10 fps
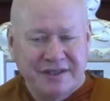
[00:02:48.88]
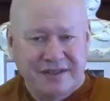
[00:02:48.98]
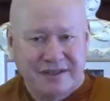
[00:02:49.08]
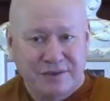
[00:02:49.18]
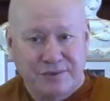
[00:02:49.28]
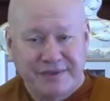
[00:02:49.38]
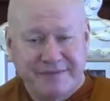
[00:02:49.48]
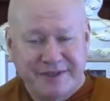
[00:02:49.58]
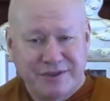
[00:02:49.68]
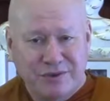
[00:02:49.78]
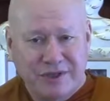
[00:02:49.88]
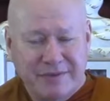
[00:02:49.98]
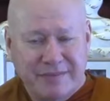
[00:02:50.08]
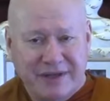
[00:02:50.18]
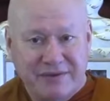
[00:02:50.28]
So we've been talking
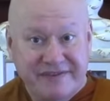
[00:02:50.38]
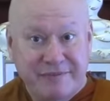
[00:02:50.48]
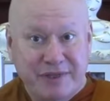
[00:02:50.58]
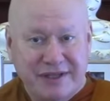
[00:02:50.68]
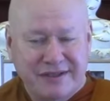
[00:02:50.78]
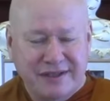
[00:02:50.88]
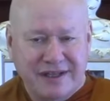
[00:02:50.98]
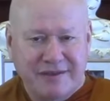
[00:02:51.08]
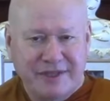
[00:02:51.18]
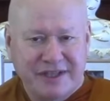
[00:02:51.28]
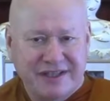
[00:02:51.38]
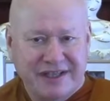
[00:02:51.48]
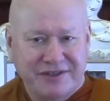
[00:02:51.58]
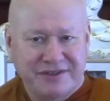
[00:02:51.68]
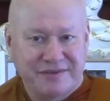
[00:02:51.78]
about vipassana
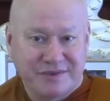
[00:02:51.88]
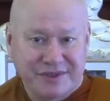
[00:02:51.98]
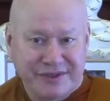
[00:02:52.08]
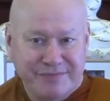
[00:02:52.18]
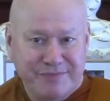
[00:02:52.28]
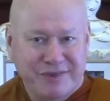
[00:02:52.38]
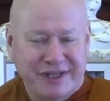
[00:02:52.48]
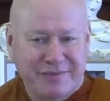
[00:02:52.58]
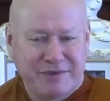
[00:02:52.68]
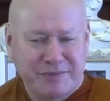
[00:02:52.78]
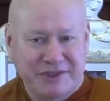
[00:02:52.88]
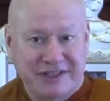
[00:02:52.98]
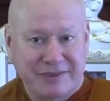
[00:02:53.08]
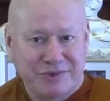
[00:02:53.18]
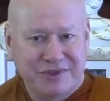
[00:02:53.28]
meditation, where you bring up the
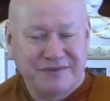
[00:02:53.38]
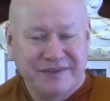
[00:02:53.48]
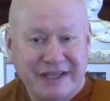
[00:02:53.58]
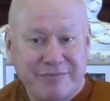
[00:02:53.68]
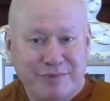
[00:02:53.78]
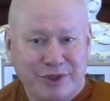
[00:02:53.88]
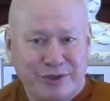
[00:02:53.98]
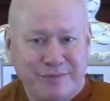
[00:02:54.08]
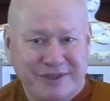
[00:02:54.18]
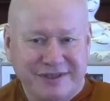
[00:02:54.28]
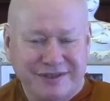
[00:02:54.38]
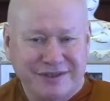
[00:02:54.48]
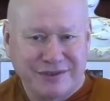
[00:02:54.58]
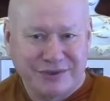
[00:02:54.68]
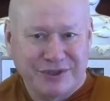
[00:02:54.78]
perception of
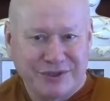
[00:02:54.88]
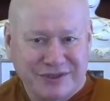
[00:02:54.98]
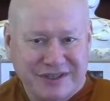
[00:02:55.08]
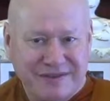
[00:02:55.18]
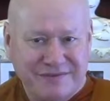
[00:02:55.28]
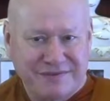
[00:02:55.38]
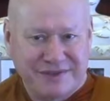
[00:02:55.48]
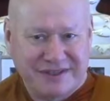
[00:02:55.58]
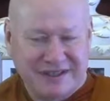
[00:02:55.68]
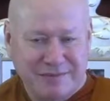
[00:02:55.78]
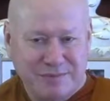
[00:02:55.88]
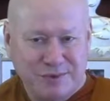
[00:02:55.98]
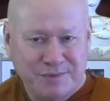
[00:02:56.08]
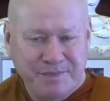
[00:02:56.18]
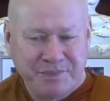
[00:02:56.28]
impermanence or not self, for
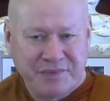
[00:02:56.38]
example.